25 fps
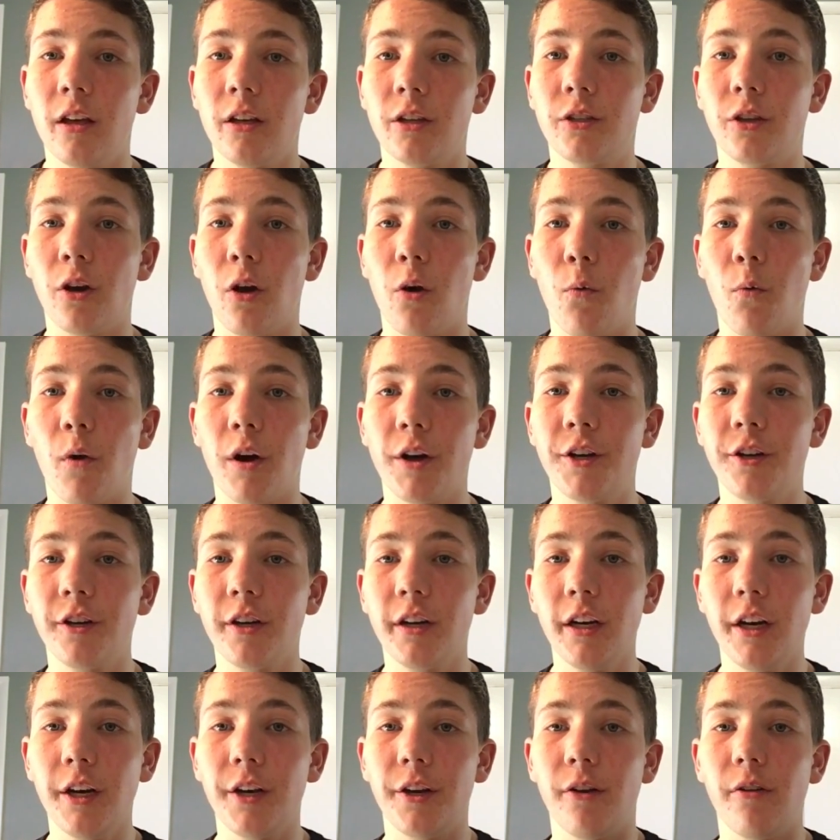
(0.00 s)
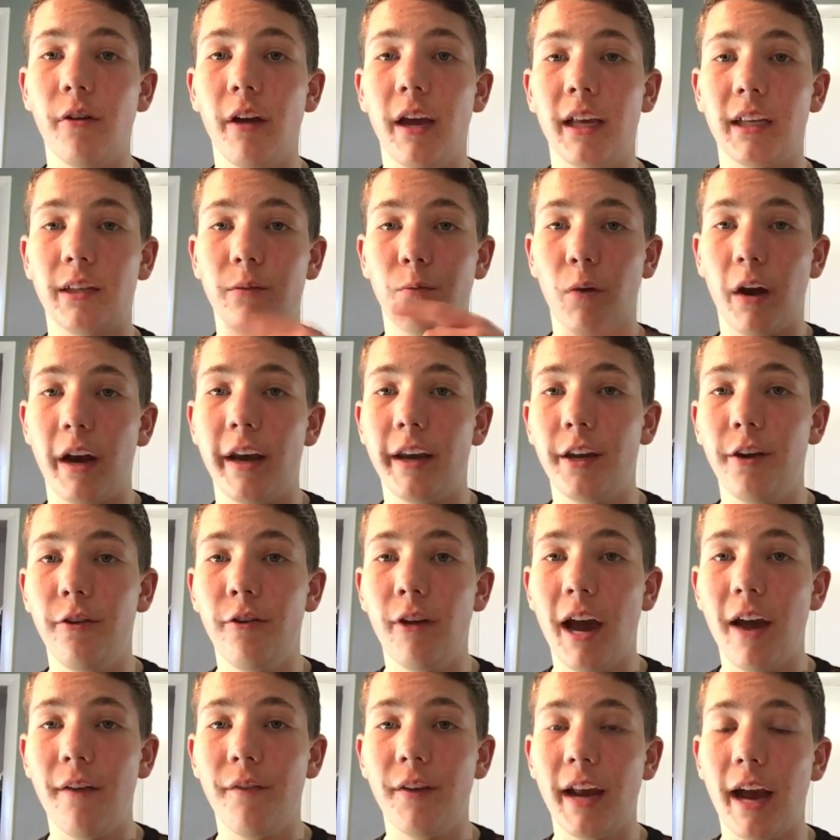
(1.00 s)
So what you're gonna do is when you
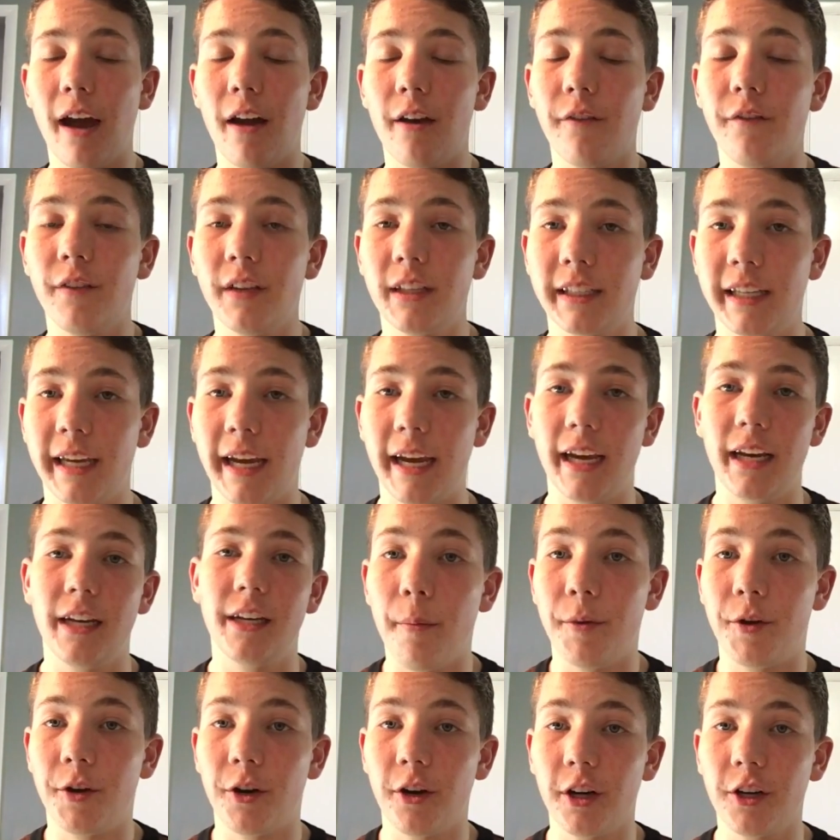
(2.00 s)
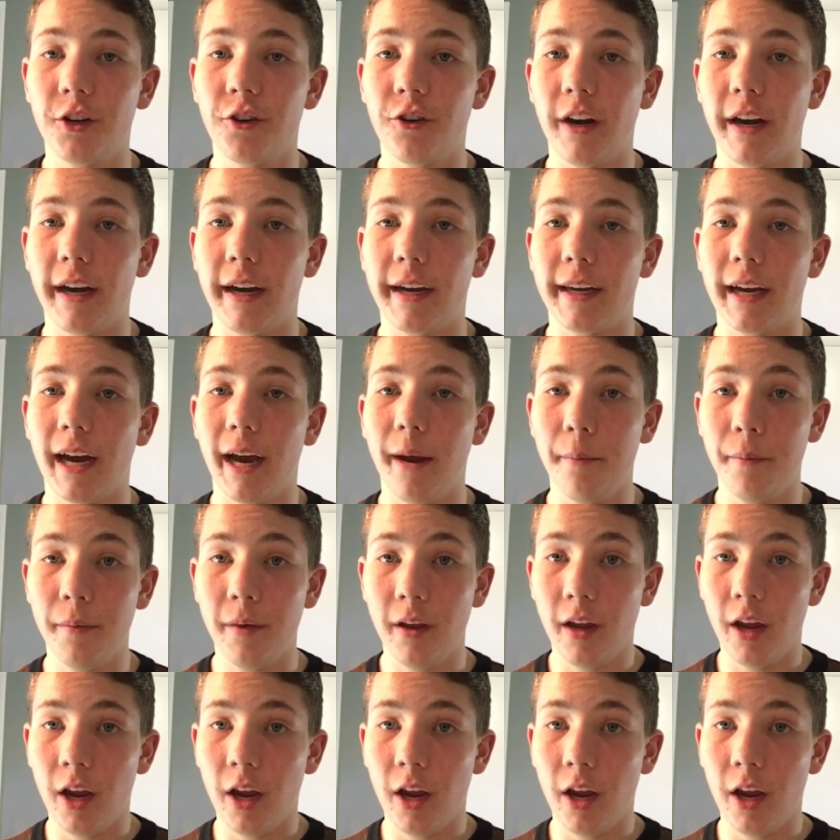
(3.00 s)
have it out of its cage during training time,